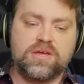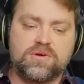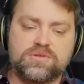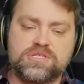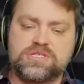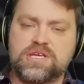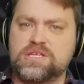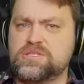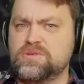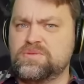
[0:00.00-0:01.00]
He also
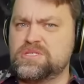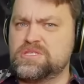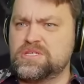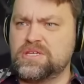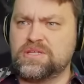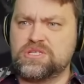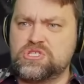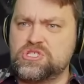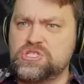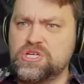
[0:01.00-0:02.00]
says, do we see the
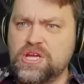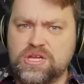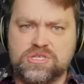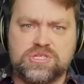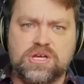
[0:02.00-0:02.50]
change